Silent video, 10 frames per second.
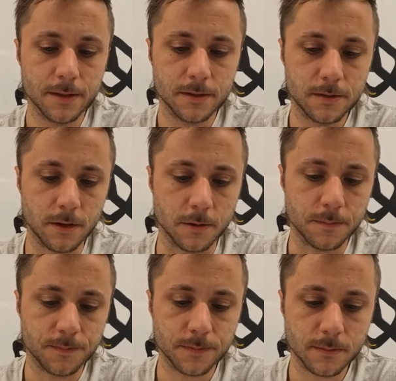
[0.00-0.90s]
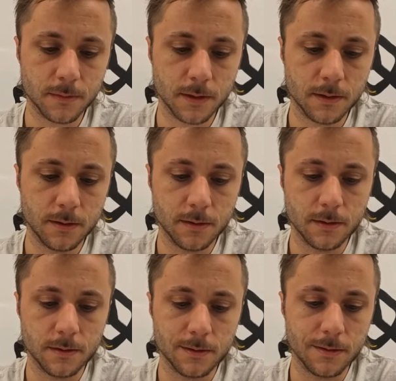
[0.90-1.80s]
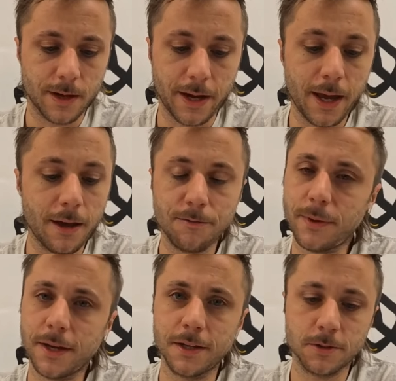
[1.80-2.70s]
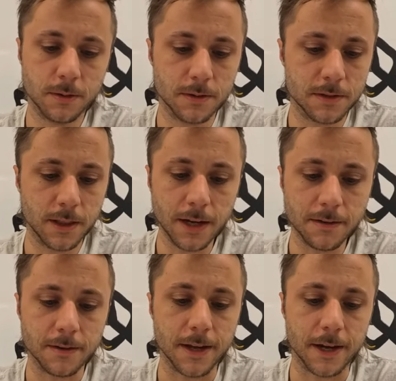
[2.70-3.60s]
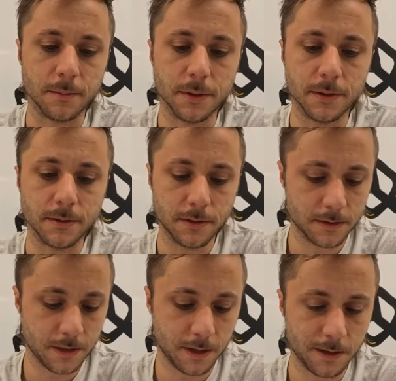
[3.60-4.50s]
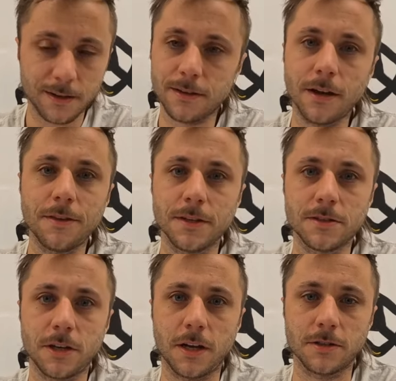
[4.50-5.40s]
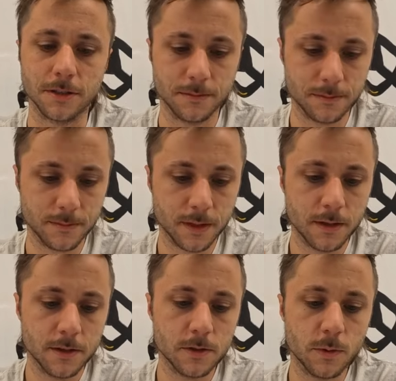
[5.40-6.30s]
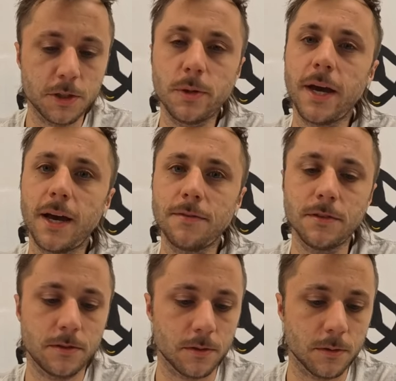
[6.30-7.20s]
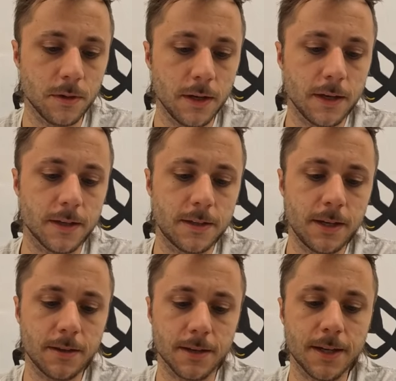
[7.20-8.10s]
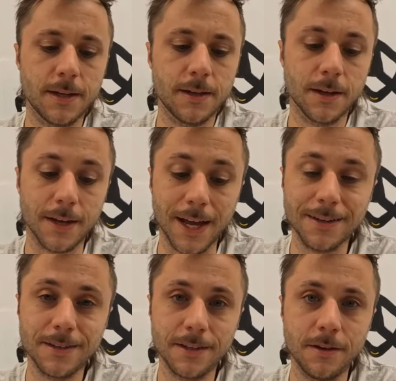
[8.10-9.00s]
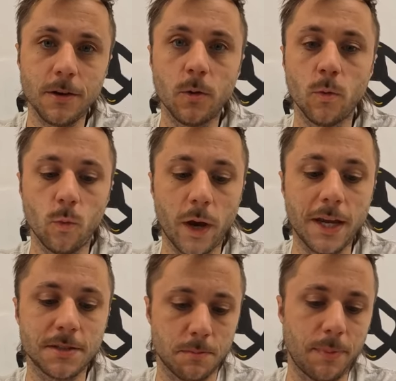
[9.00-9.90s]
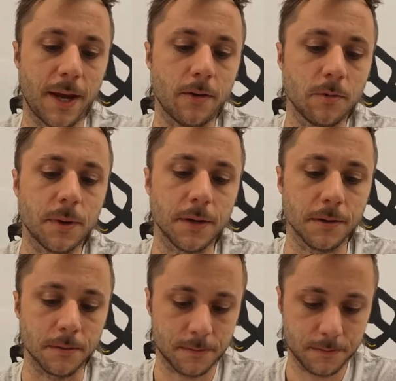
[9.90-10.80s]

So I have my controller selected now, but you're saying nothing is changing. So what you have to do is hit the connected weight bound button.